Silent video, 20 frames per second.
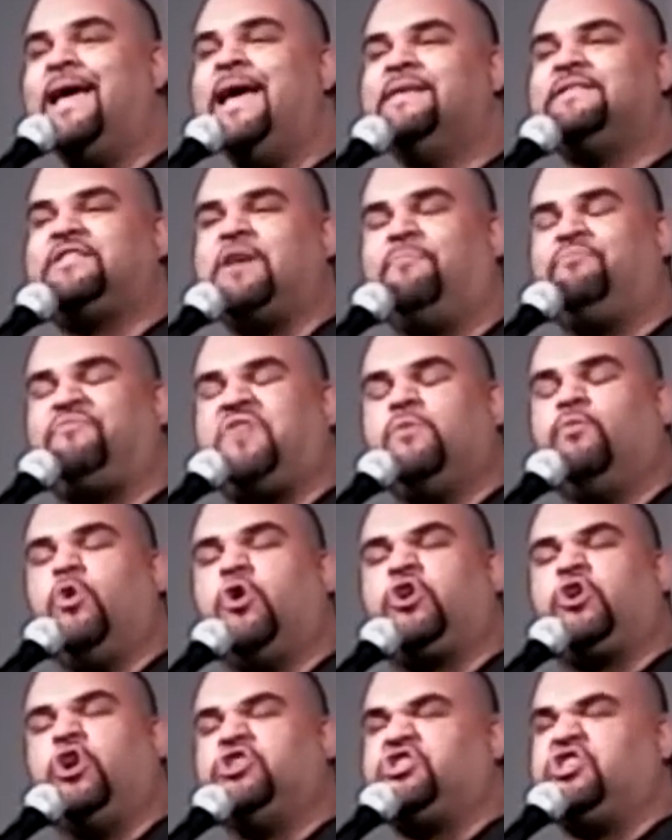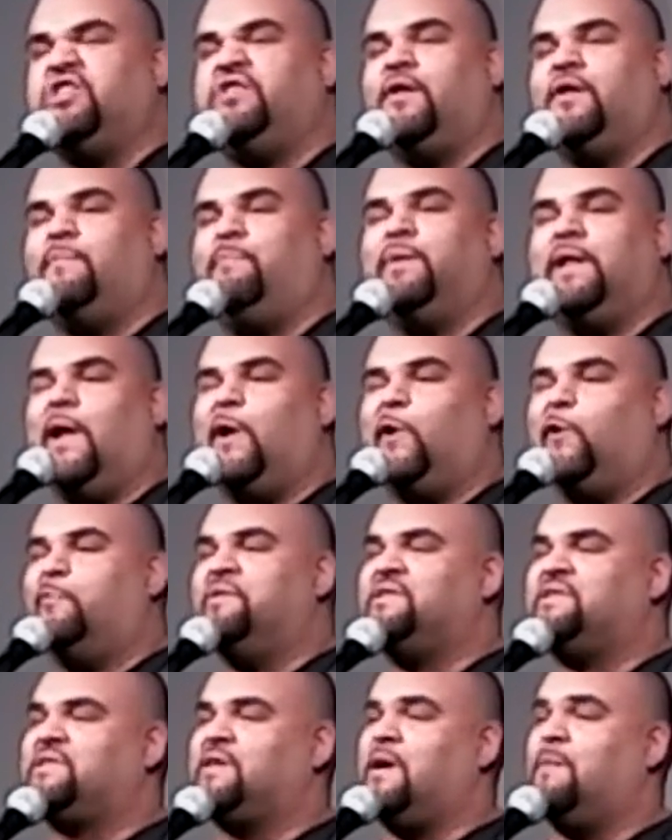something will cushion the blow,
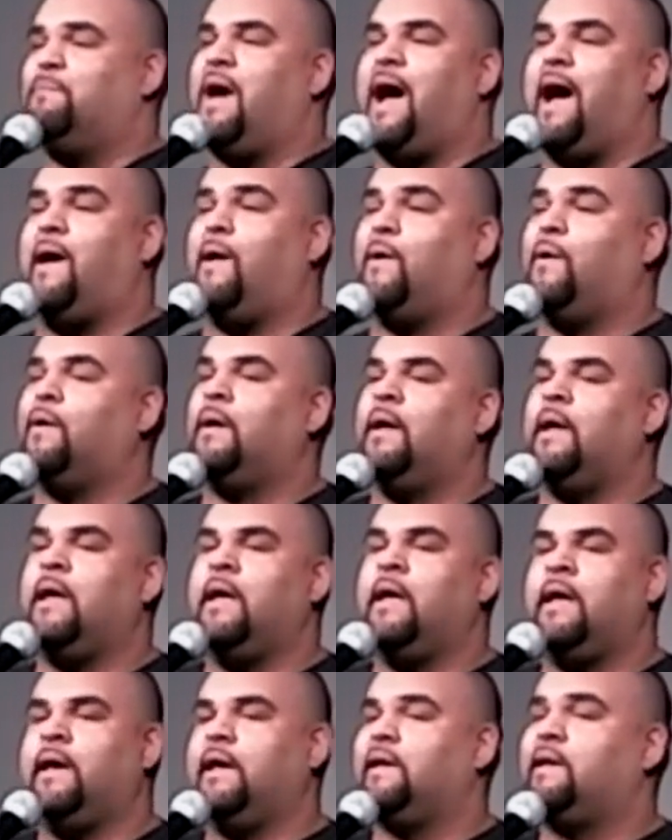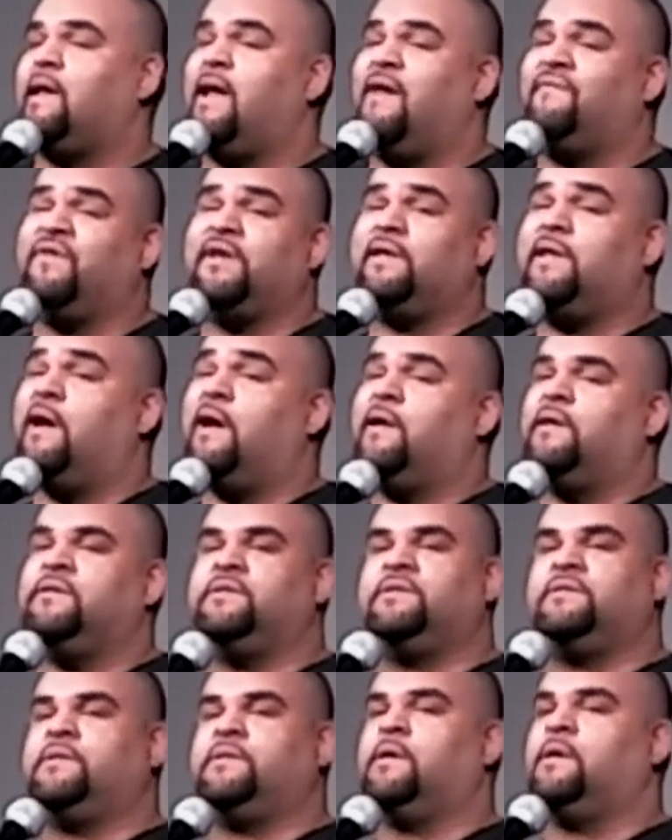but somehow it never
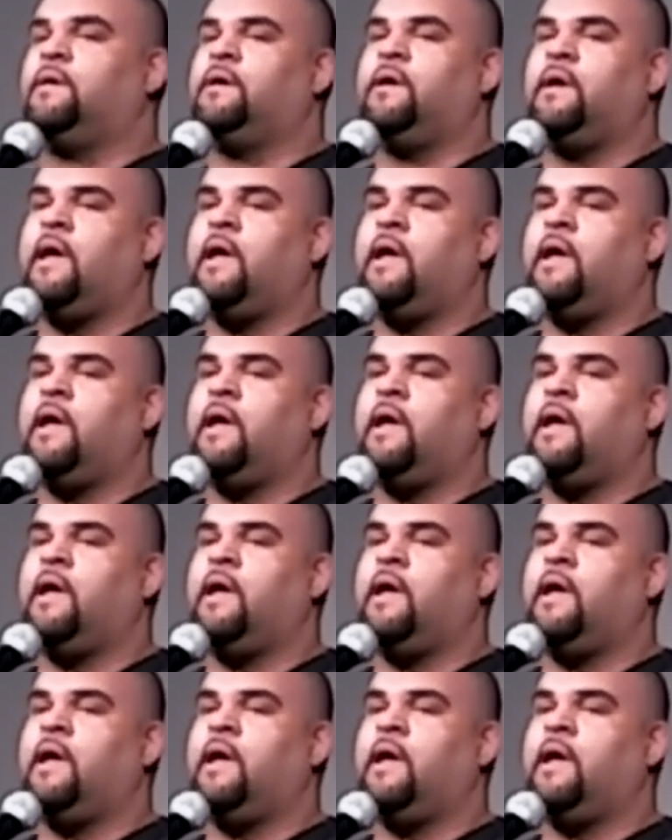does.